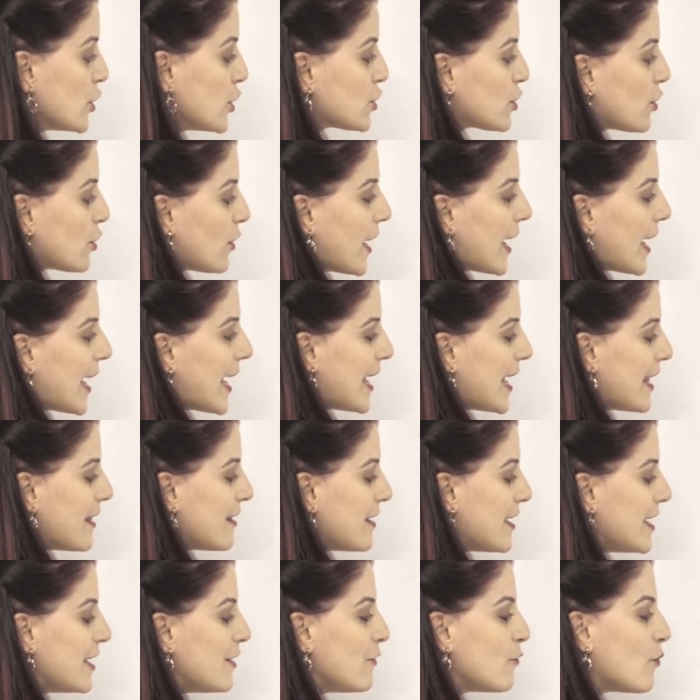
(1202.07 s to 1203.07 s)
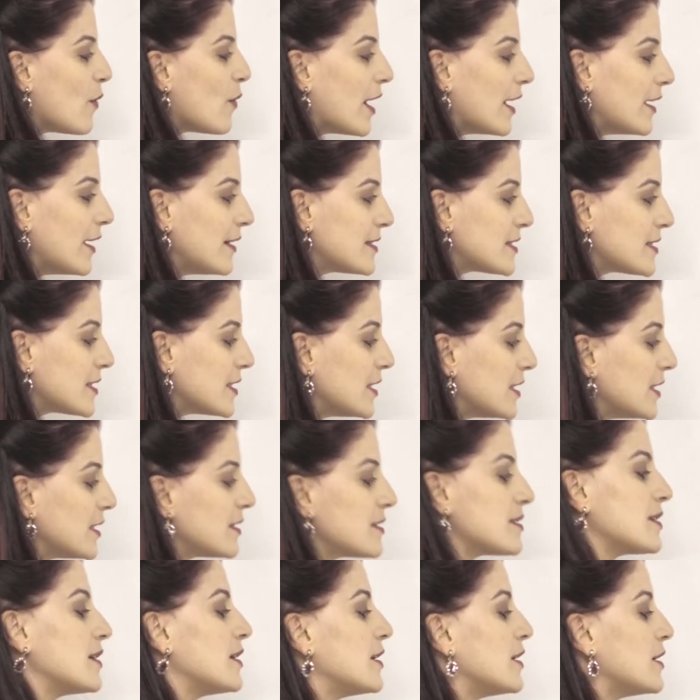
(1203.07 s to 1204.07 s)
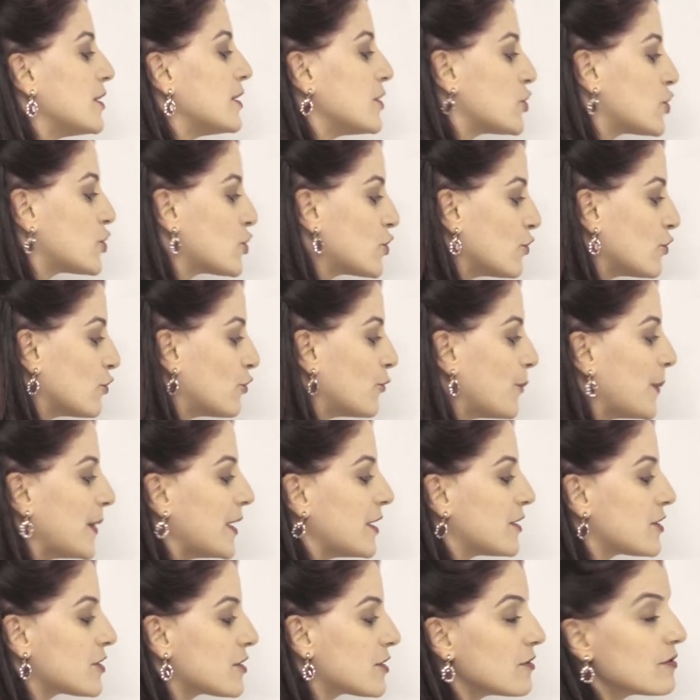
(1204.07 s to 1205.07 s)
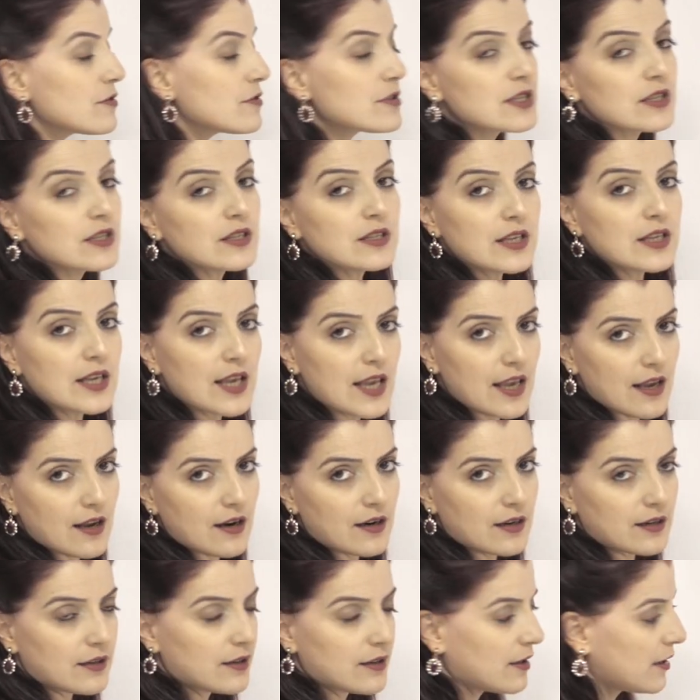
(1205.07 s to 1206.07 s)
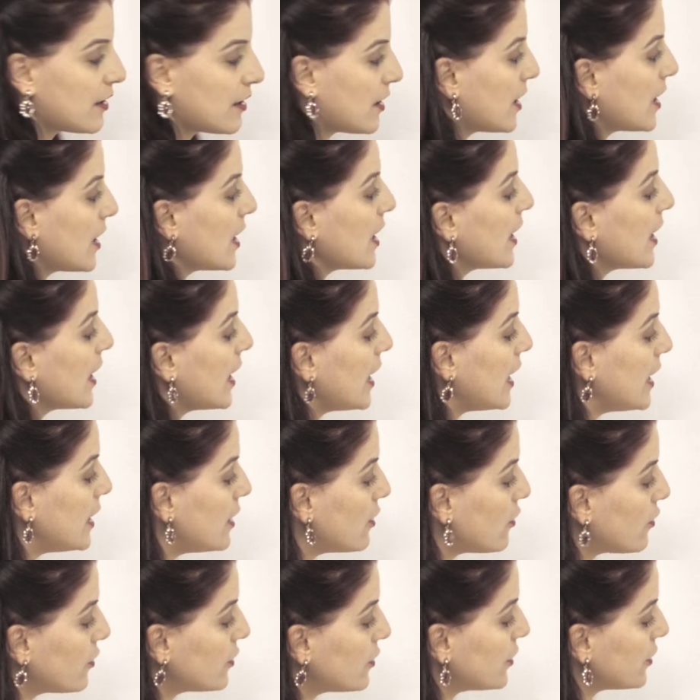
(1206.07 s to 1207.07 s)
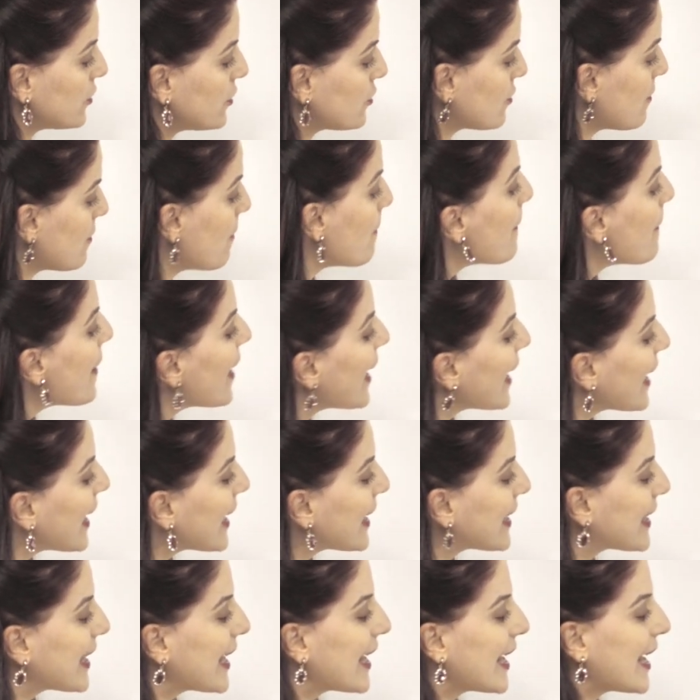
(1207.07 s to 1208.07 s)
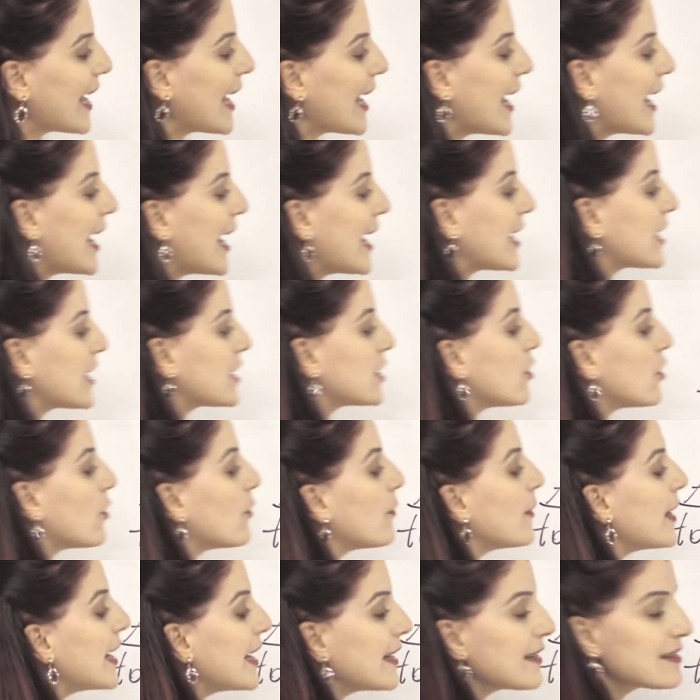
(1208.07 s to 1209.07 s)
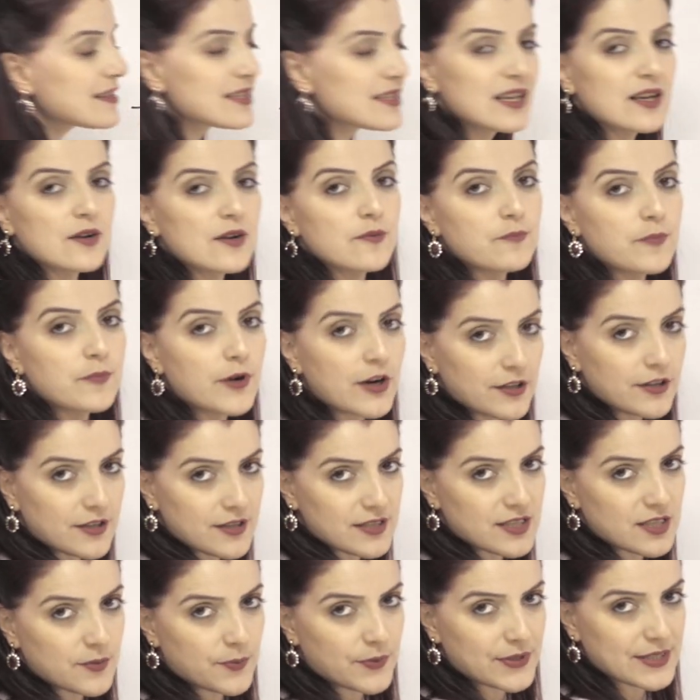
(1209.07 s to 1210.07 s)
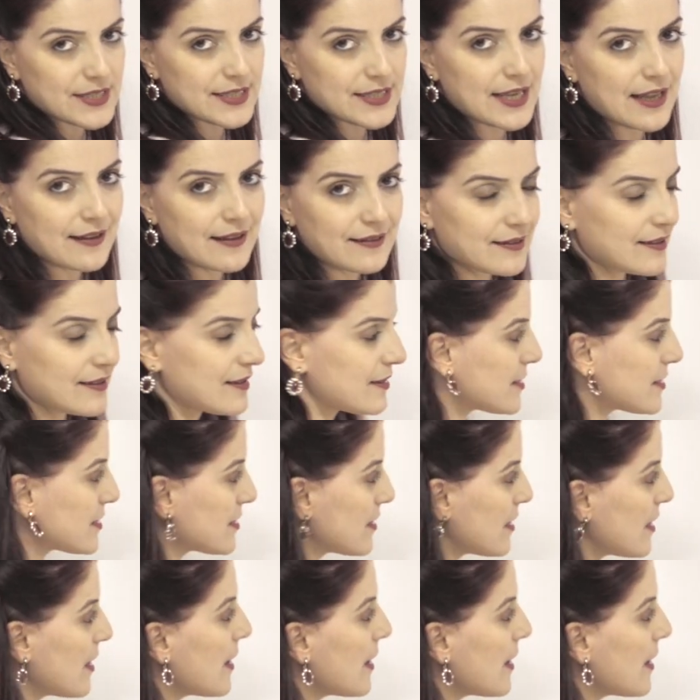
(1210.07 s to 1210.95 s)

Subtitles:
So an invited should be chosen here in order to make a correct participle sentence.